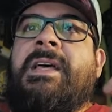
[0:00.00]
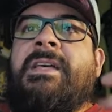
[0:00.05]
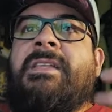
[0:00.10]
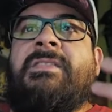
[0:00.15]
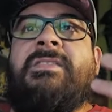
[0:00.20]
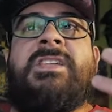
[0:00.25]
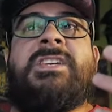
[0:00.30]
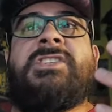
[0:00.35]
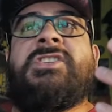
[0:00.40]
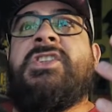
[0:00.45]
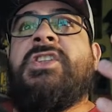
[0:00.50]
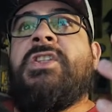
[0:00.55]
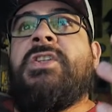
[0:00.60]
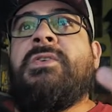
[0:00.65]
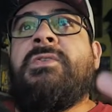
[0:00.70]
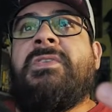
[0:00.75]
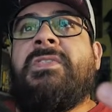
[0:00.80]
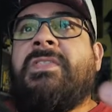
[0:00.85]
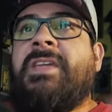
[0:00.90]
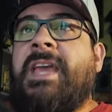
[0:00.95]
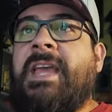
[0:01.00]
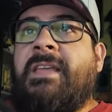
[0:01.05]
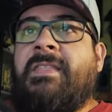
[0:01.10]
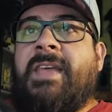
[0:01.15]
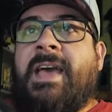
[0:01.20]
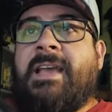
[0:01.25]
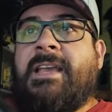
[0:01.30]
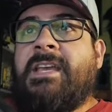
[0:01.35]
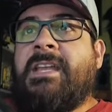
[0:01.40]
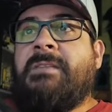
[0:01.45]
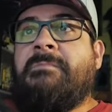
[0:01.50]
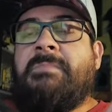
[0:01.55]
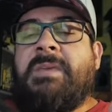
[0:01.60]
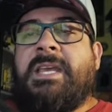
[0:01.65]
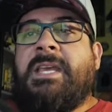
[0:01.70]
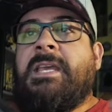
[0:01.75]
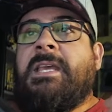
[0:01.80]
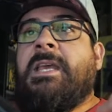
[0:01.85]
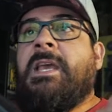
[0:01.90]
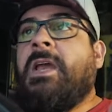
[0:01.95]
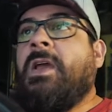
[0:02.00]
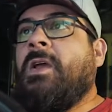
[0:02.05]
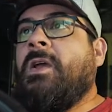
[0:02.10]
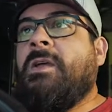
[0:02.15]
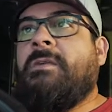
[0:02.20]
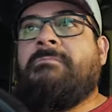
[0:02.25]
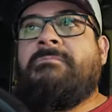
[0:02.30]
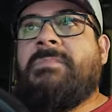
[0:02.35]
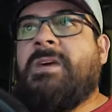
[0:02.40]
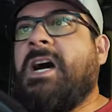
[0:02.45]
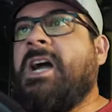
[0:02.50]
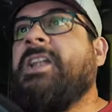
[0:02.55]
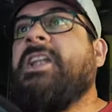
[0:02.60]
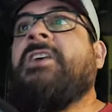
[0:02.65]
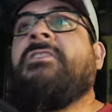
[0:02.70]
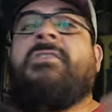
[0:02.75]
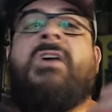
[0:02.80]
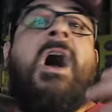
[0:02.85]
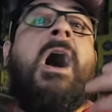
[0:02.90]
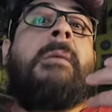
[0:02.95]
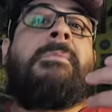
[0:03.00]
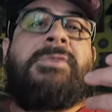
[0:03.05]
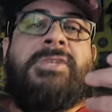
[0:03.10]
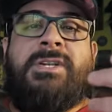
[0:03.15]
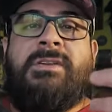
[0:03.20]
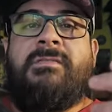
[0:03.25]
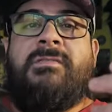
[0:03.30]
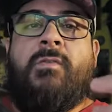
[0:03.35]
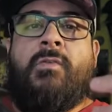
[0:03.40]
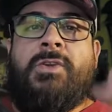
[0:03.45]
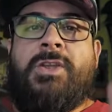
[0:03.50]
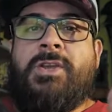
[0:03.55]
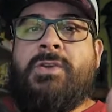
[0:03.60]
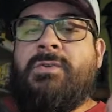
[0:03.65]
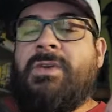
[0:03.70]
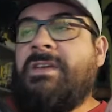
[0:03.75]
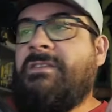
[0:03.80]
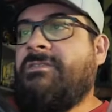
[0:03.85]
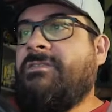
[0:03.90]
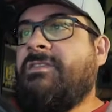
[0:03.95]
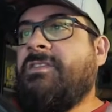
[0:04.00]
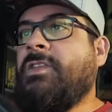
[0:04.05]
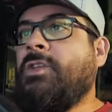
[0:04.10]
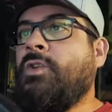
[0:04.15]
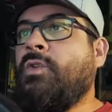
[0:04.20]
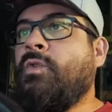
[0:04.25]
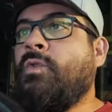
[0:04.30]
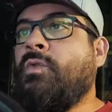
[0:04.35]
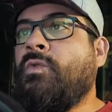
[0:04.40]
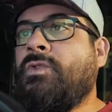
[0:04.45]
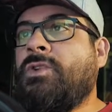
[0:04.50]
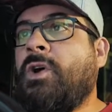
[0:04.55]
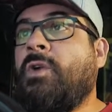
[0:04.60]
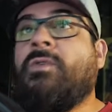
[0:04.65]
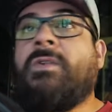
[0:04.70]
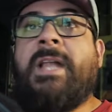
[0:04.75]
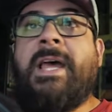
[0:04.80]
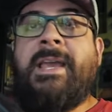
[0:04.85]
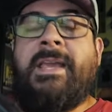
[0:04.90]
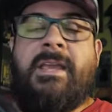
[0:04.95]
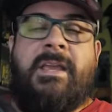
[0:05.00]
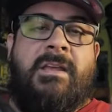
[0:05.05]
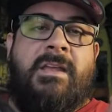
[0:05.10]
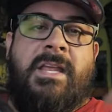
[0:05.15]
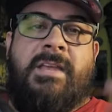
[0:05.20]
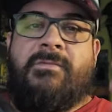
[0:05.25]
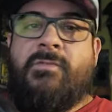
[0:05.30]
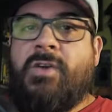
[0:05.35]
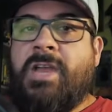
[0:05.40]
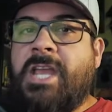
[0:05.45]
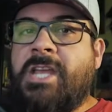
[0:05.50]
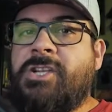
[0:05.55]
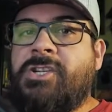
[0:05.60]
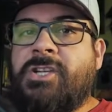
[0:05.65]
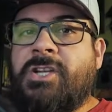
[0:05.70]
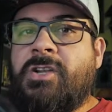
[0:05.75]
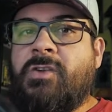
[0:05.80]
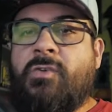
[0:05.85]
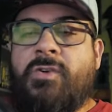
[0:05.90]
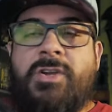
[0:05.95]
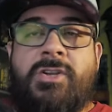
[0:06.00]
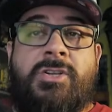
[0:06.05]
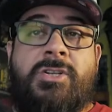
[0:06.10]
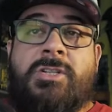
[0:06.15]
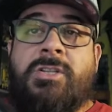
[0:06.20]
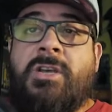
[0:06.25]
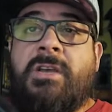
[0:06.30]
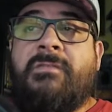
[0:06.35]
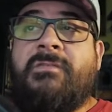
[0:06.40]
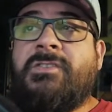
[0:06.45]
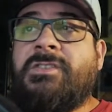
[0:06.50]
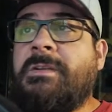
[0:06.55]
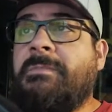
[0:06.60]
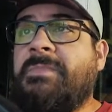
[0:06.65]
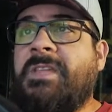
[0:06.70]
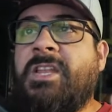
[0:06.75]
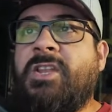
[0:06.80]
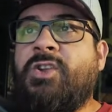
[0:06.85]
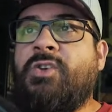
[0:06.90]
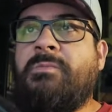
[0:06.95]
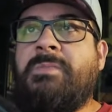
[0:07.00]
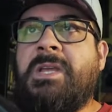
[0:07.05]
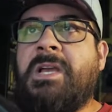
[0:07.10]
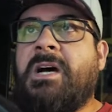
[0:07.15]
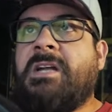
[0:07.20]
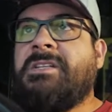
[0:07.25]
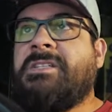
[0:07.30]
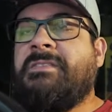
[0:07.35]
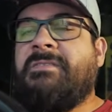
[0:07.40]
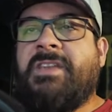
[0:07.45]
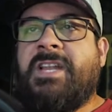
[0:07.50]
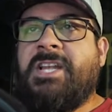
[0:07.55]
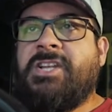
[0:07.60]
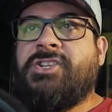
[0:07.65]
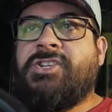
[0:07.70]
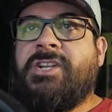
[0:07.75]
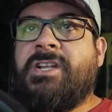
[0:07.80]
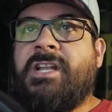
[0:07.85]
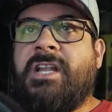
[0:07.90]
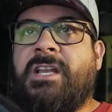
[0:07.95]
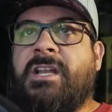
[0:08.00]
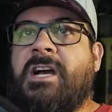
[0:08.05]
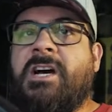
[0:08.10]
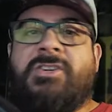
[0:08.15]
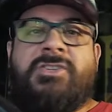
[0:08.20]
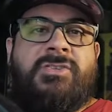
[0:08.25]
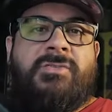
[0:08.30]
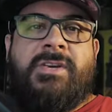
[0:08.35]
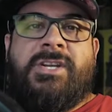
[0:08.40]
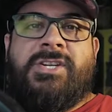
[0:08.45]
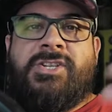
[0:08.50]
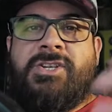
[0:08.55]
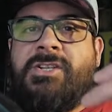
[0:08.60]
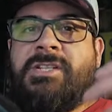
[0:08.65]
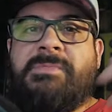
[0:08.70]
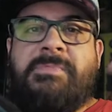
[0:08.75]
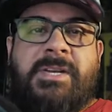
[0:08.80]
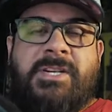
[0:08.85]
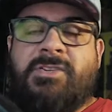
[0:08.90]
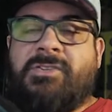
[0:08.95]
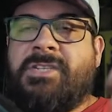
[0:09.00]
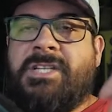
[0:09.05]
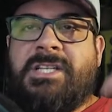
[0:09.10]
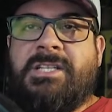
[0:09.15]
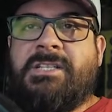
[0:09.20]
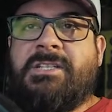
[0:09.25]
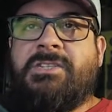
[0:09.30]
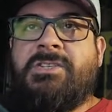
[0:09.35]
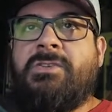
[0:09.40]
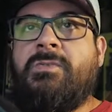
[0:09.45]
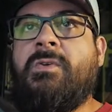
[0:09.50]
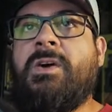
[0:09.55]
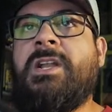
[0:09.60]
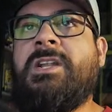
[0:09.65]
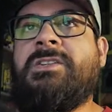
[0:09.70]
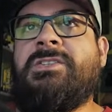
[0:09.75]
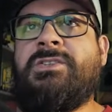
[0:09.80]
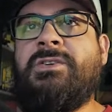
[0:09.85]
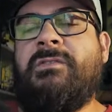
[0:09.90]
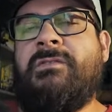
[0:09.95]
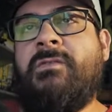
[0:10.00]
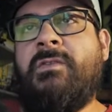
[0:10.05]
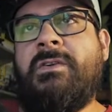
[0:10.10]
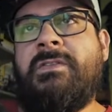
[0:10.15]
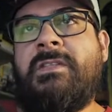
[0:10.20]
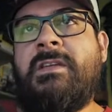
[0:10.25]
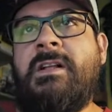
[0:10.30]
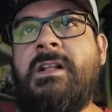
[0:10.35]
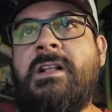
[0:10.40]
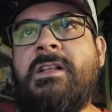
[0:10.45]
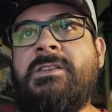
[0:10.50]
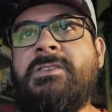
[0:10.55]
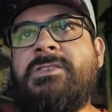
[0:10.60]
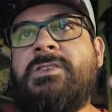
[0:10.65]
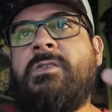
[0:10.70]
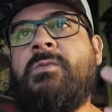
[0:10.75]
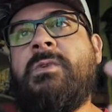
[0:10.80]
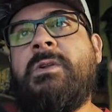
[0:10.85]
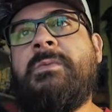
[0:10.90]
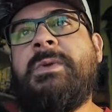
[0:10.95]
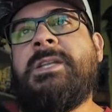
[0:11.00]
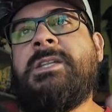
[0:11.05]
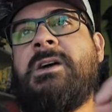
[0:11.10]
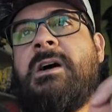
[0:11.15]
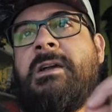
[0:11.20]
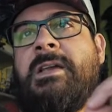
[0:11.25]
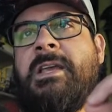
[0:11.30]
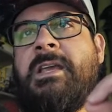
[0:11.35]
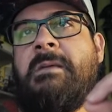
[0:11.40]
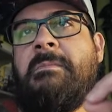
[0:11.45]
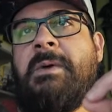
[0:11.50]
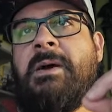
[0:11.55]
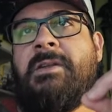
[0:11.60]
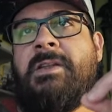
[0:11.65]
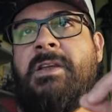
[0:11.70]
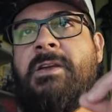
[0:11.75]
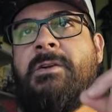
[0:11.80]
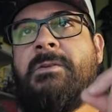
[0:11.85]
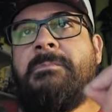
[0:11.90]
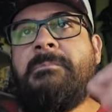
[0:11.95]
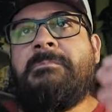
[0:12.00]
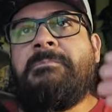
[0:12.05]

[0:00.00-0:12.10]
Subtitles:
this new thing that can be another option for you if you don't like evocation, or you're just looking for something new beyond divination and conjuration specialties and so on and so forth. So what are we talking about here?